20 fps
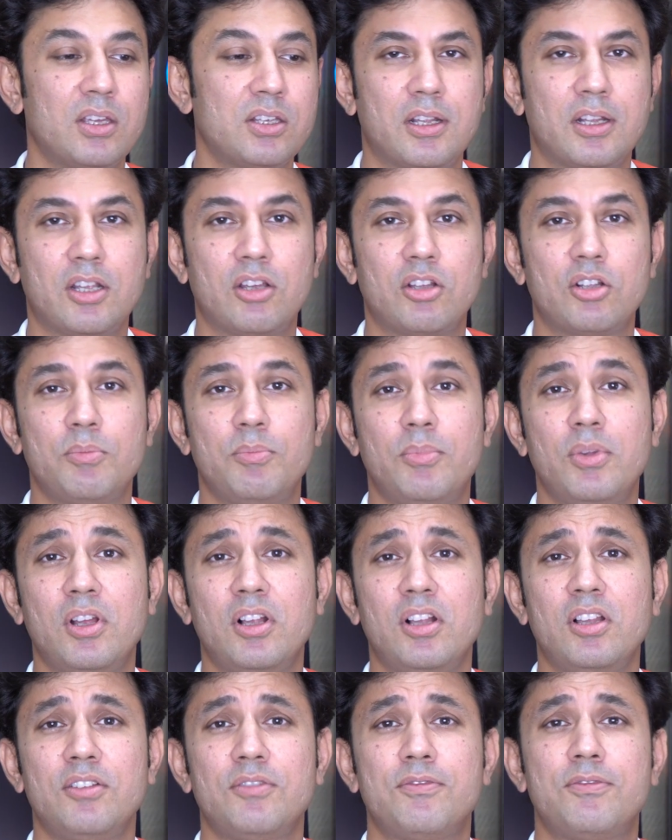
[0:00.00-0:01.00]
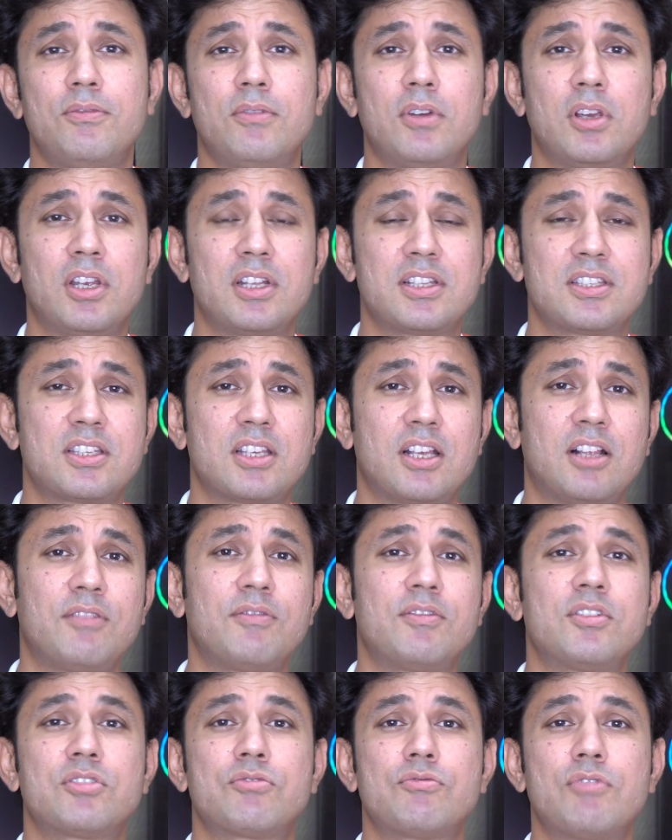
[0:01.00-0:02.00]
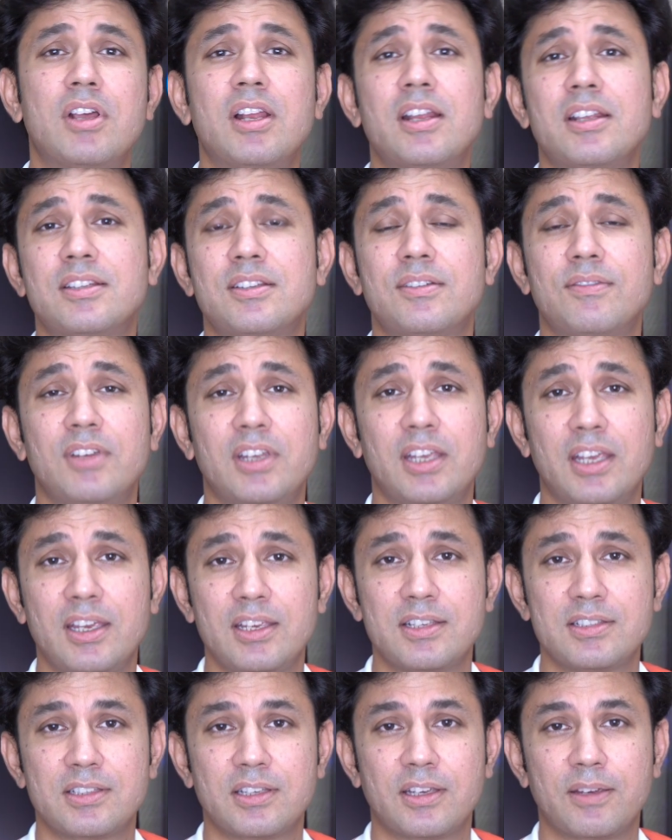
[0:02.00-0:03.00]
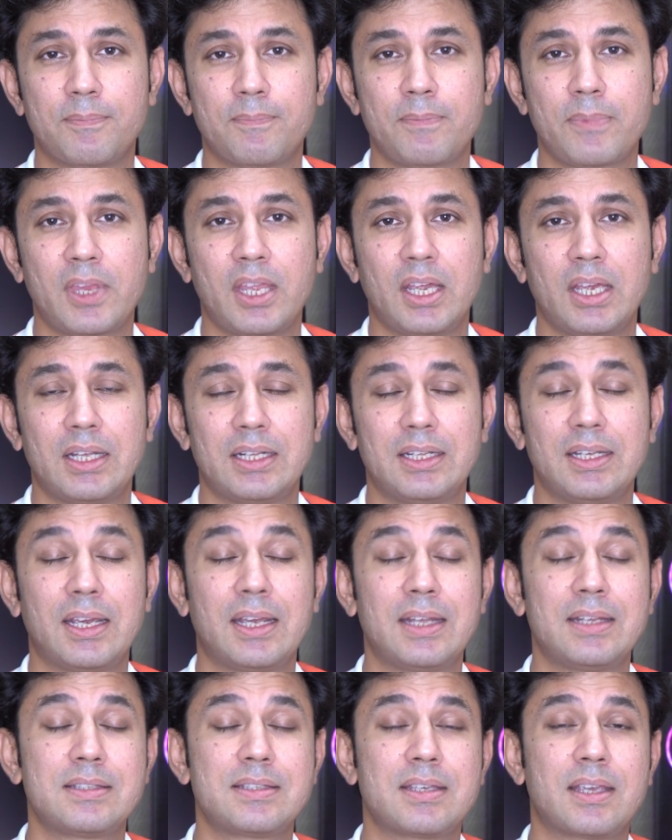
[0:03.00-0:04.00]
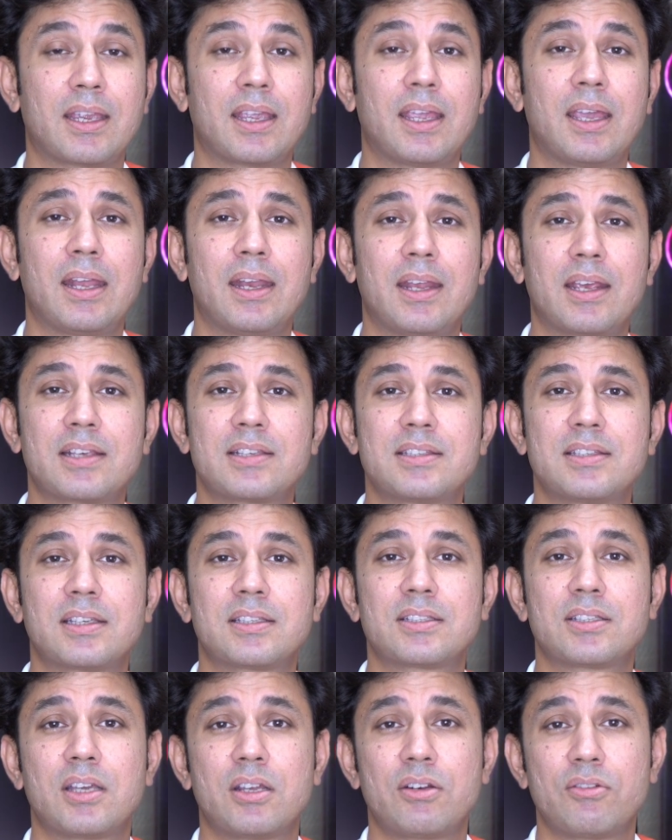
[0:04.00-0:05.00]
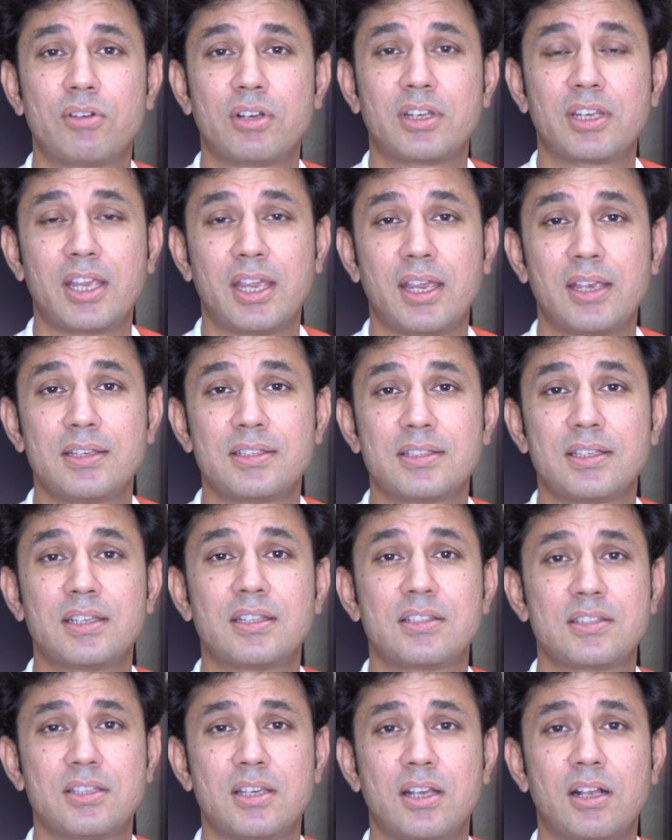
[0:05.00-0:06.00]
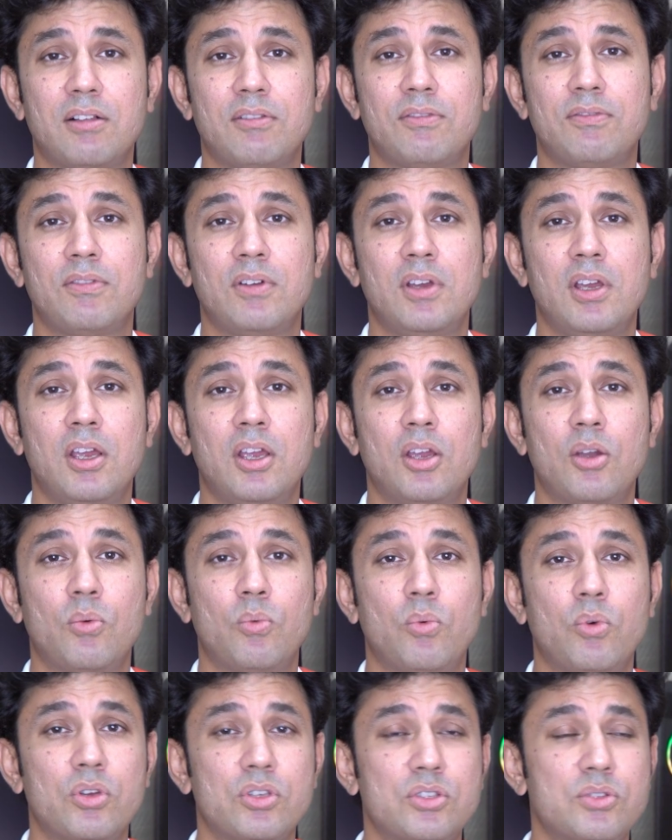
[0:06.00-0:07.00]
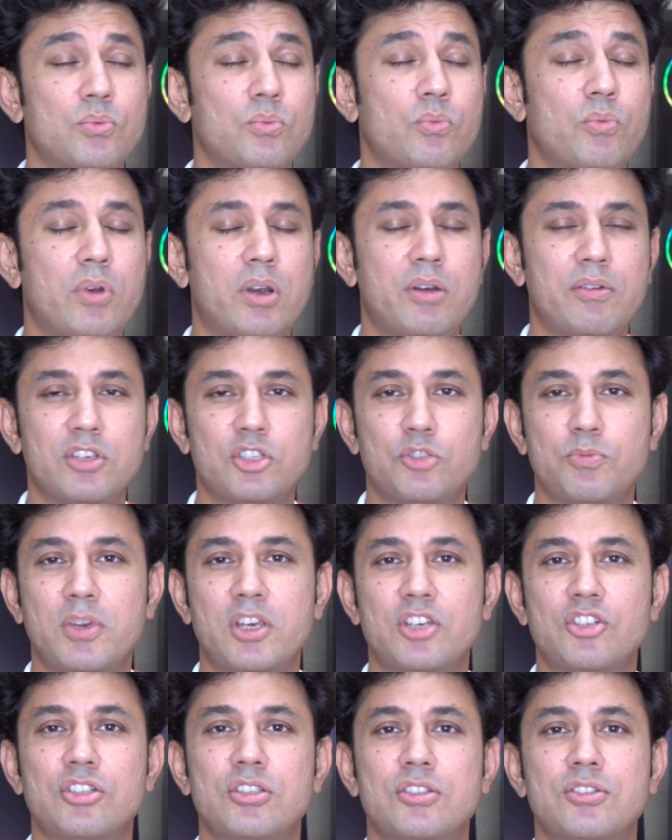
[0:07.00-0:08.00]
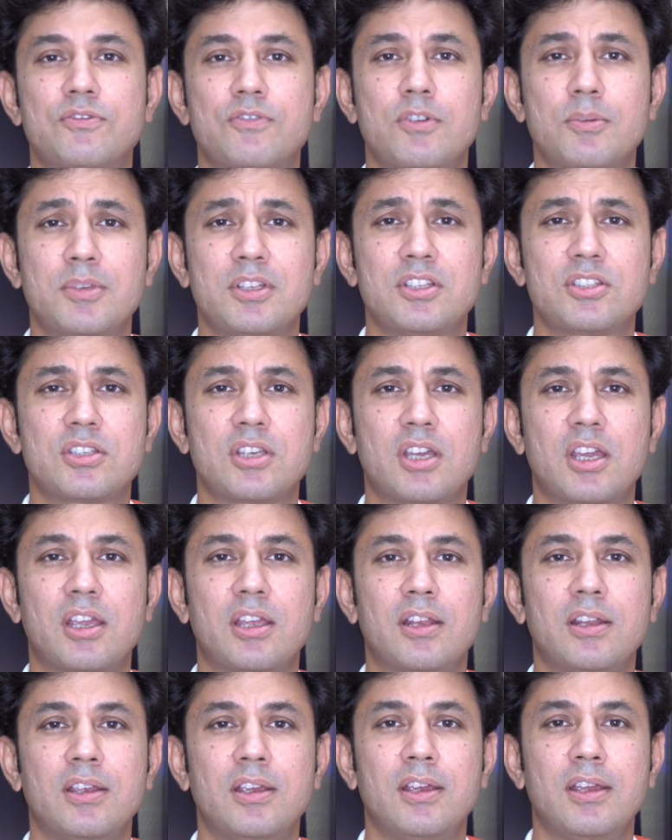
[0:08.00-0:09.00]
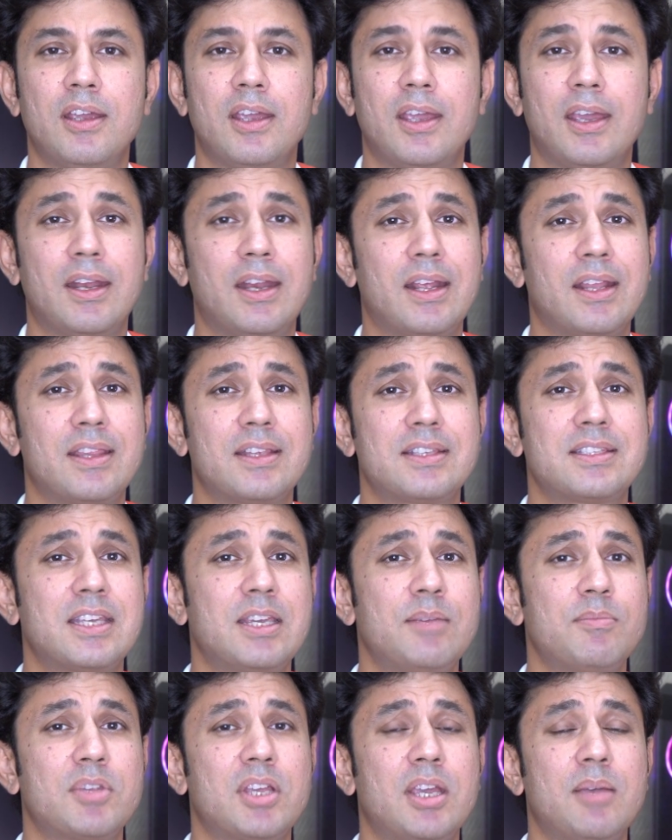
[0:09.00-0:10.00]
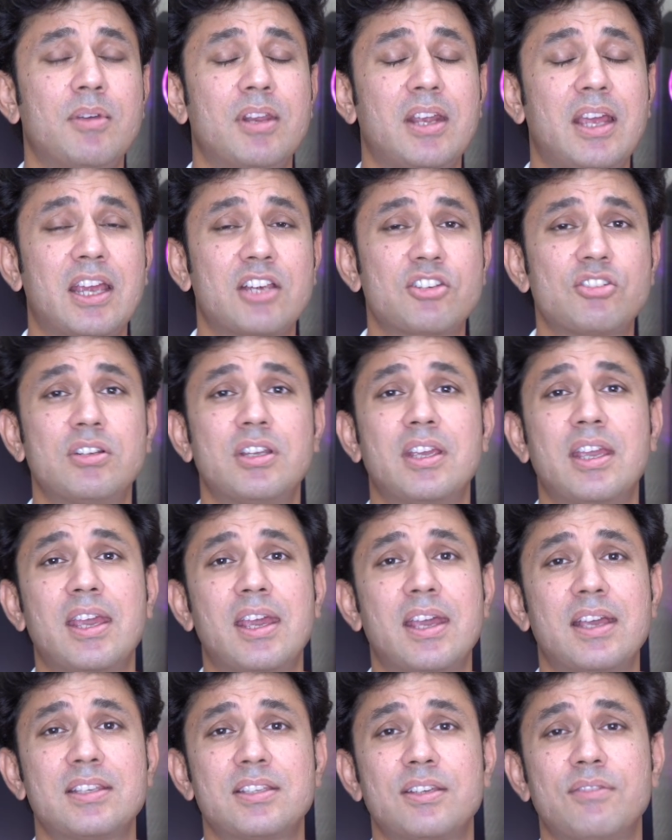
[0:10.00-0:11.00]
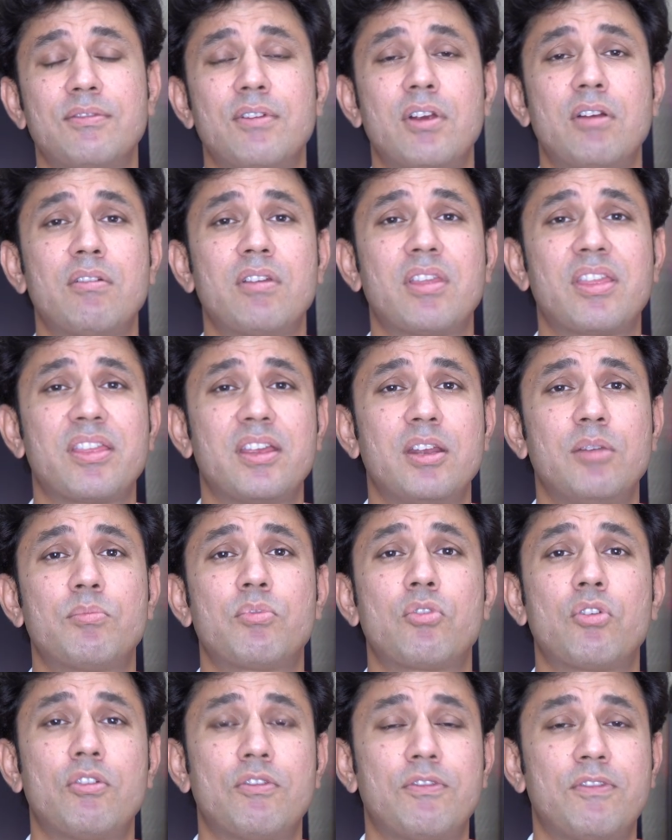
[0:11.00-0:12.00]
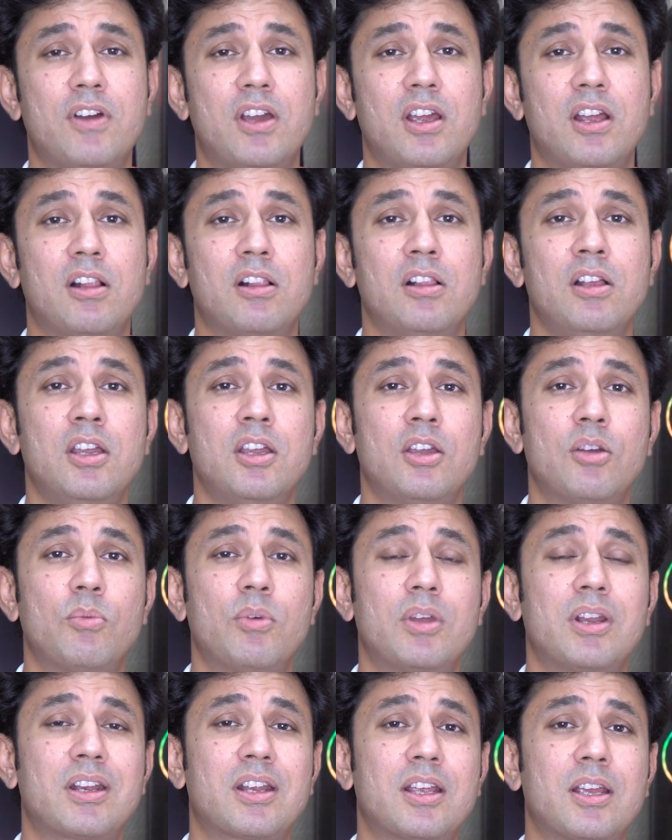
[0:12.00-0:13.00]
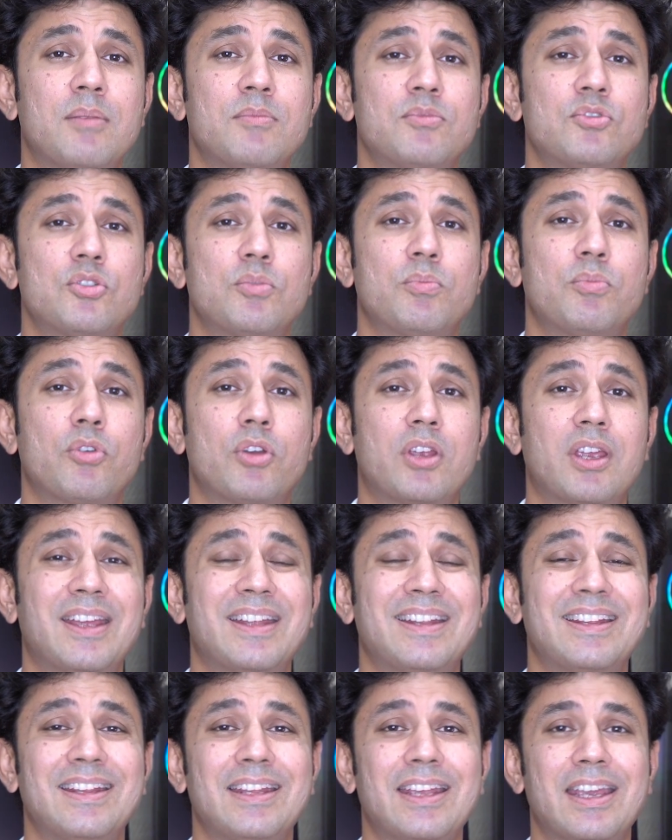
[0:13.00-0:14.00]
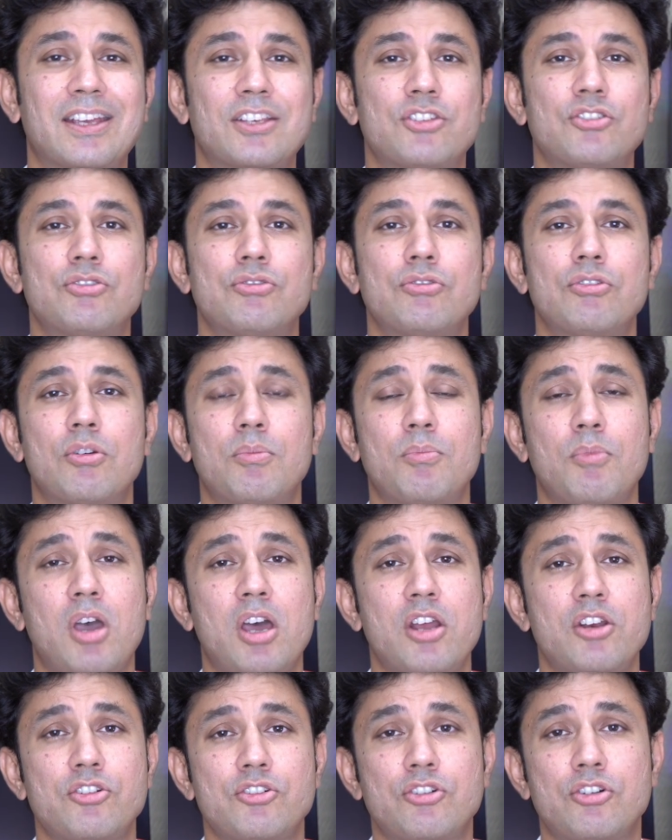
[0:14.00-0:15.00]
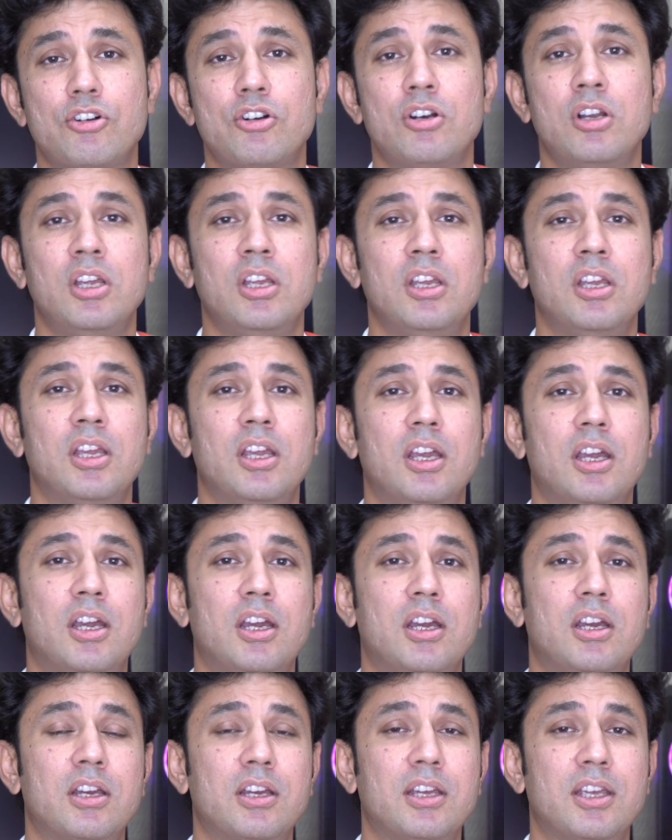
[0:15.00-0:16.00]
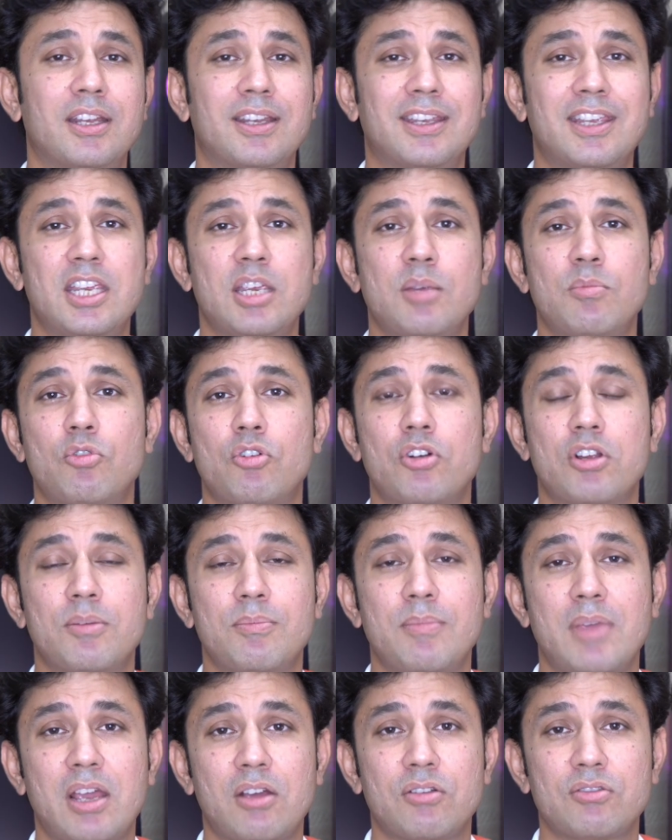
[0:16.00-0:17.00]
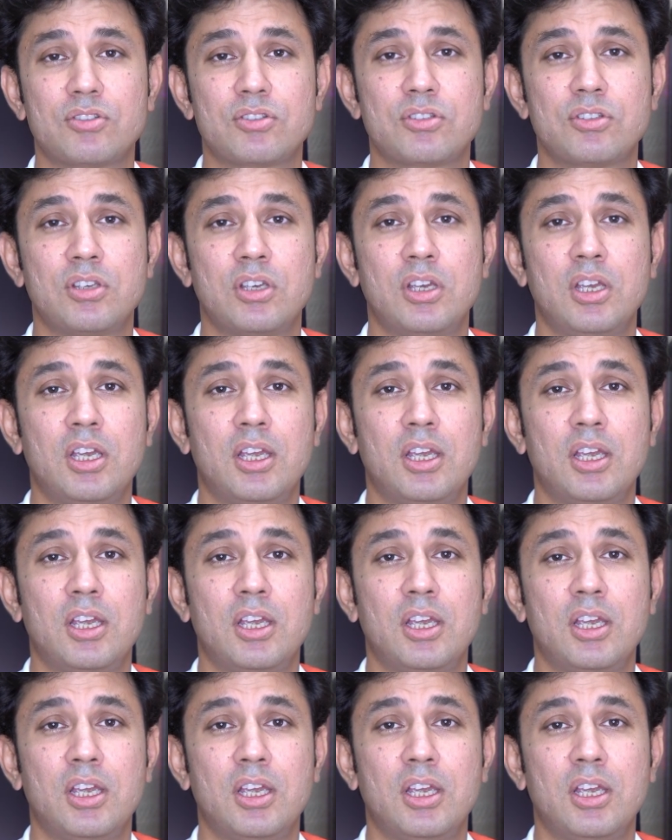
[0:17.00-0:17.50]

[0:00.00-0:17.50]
Now the build itself is relatively easy. The Antec NX600 case itself was very spacious from inside, and at the same time it actually has a very thin profile when it comes to putting it next to your monitor and keyboard and mouse.